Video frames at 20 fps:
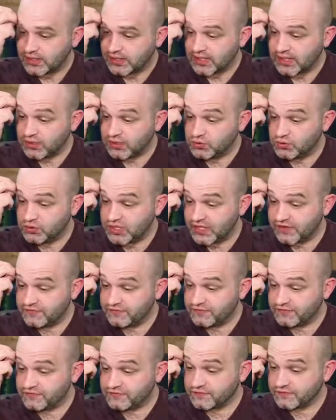I do have
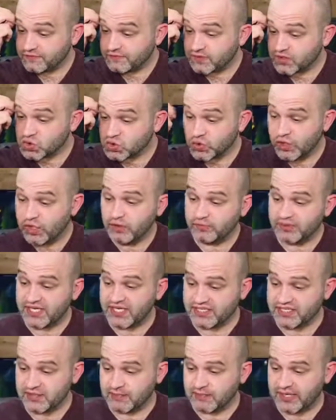a
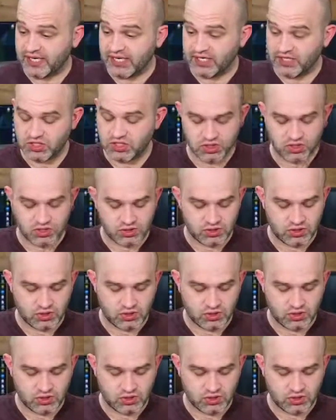trailblazing patch,